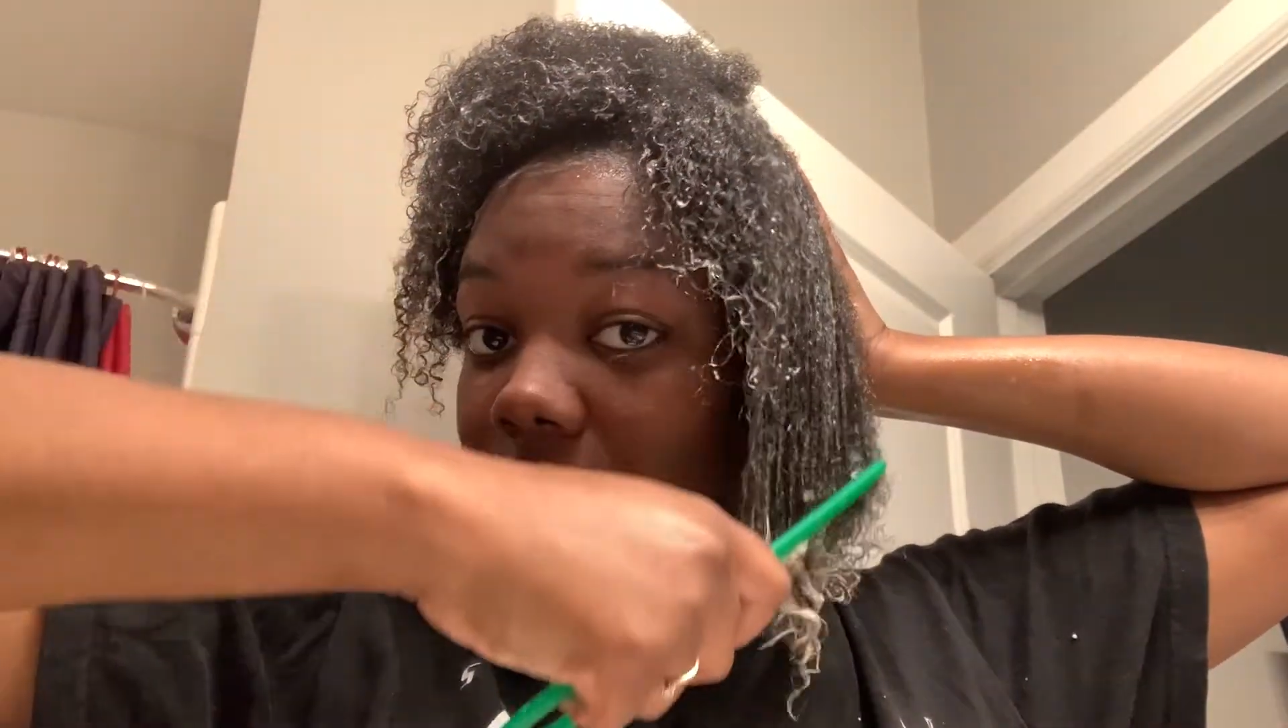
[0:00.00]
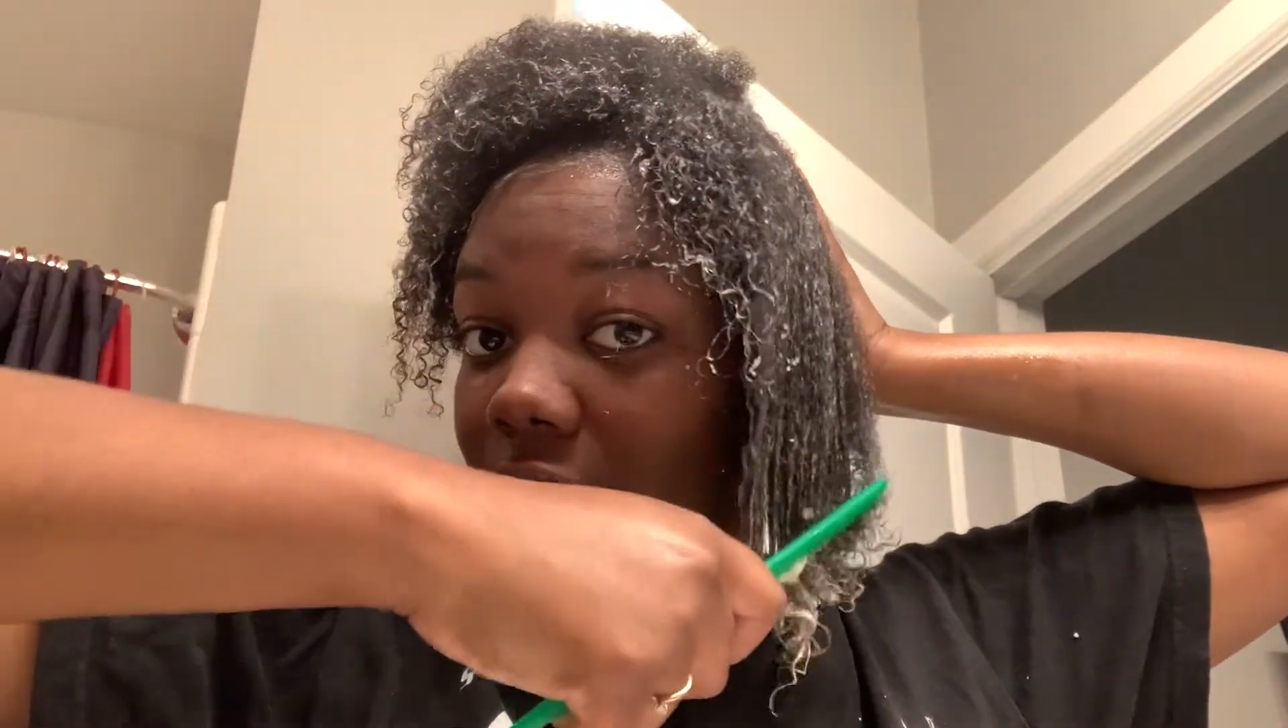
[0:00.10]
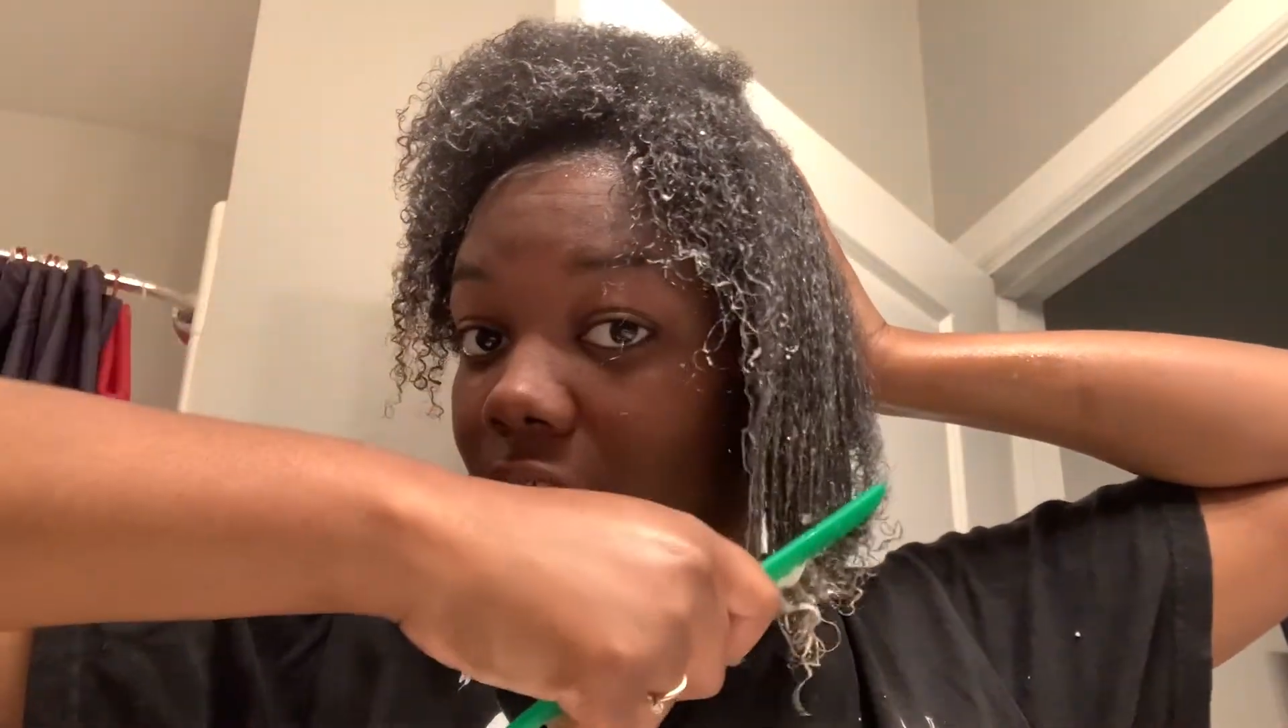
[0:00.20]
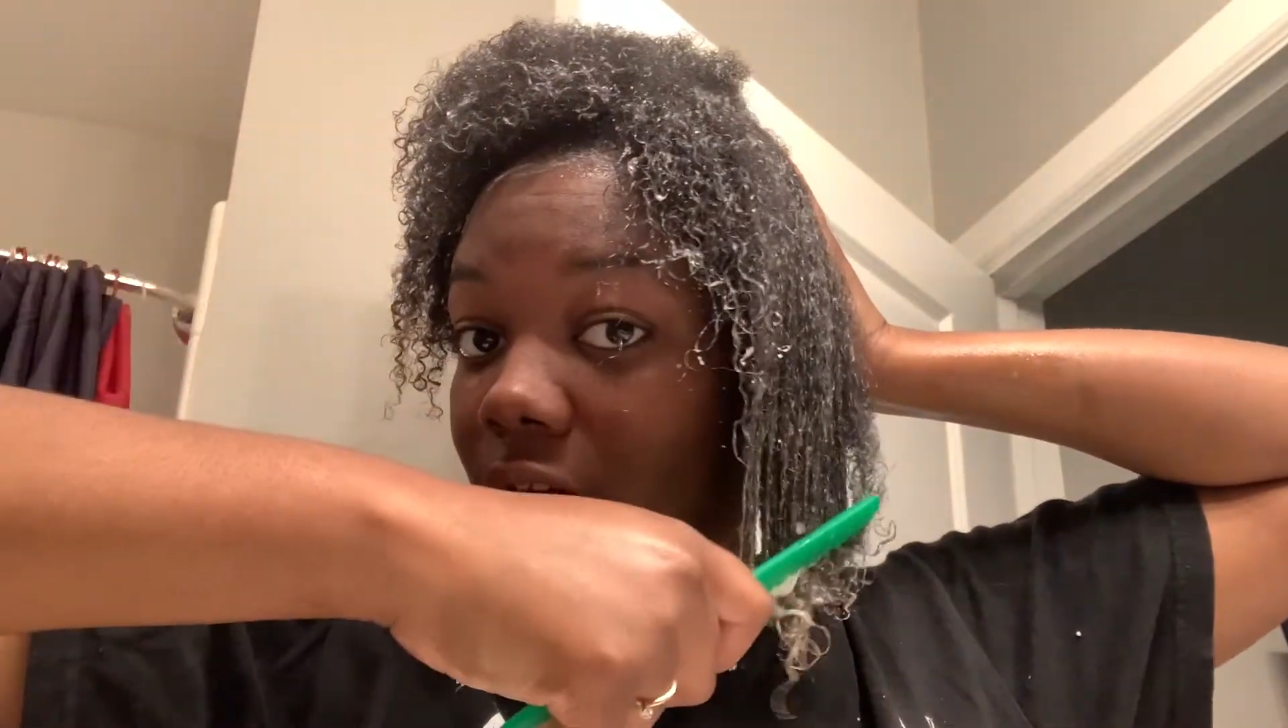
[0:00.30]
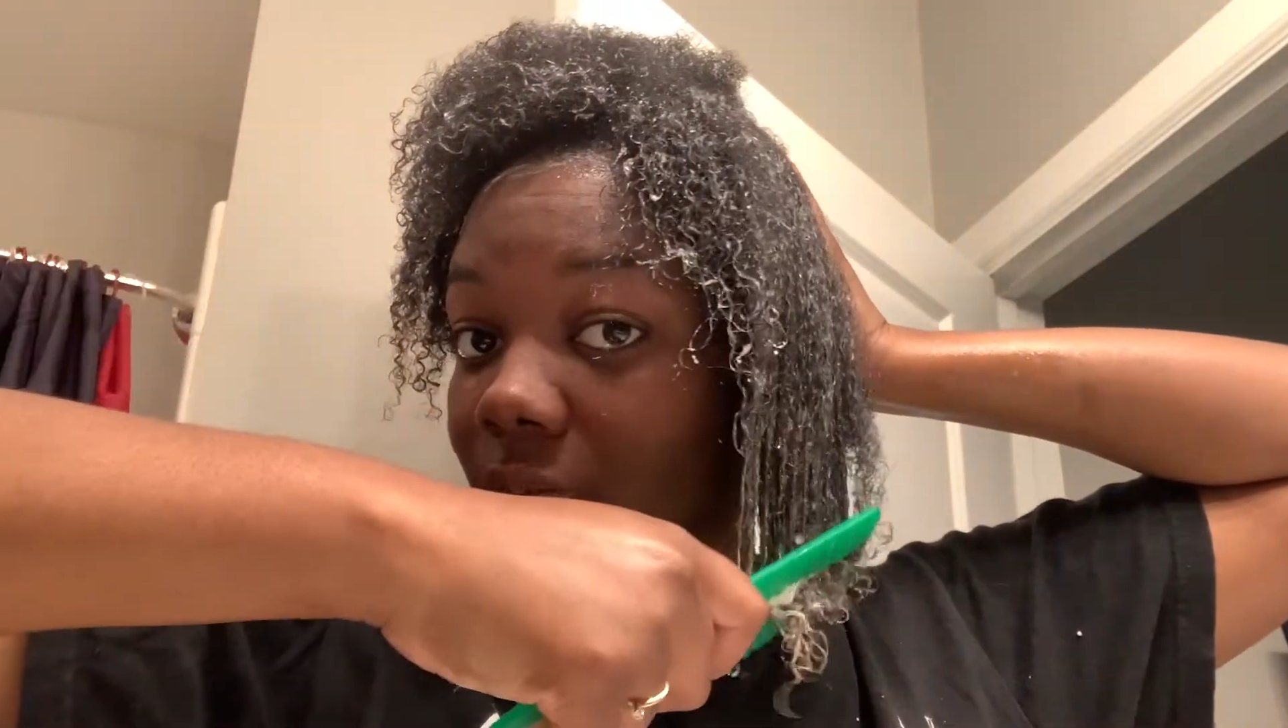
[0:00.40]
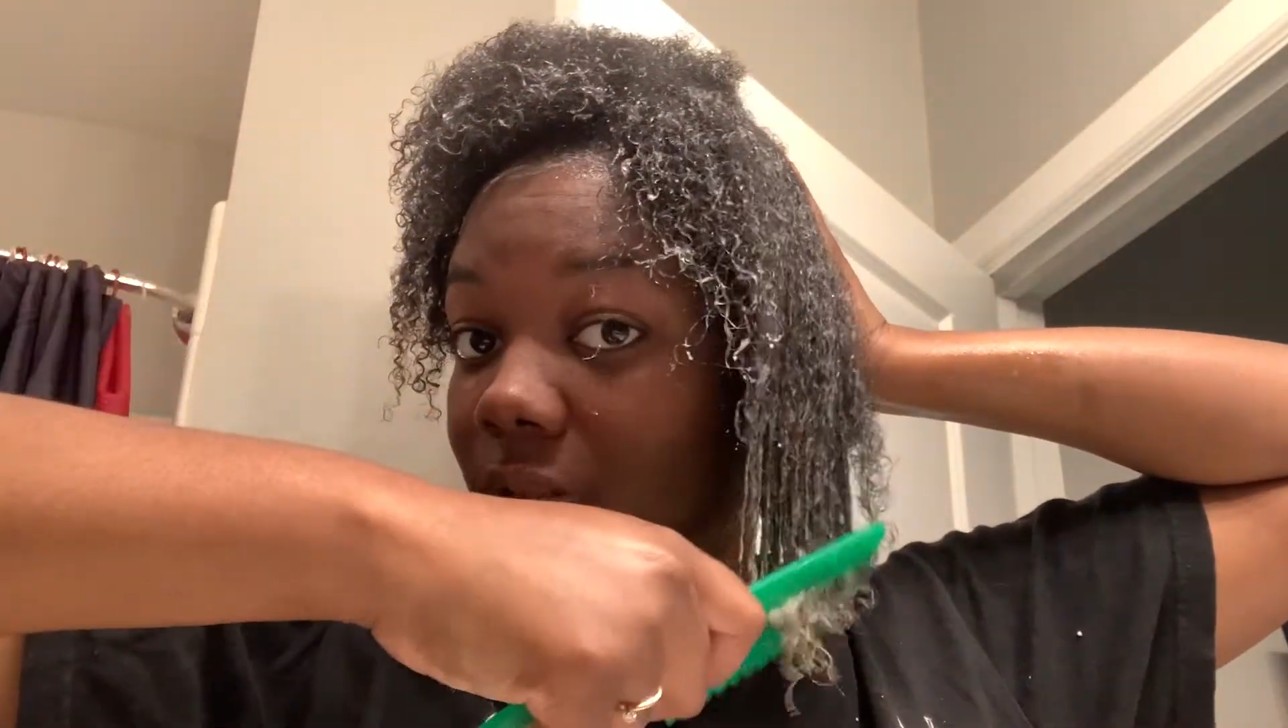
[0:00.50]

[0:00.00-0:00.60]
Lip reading: girl hair went